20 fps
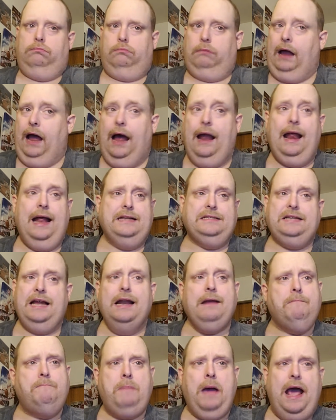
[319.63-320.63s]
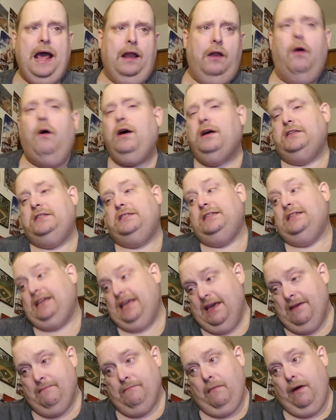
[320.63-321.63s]
Now, that's not a bad loss,
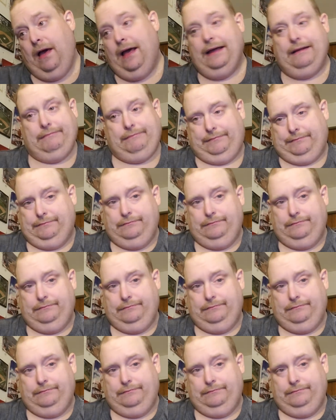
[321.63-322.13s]
keep in mind.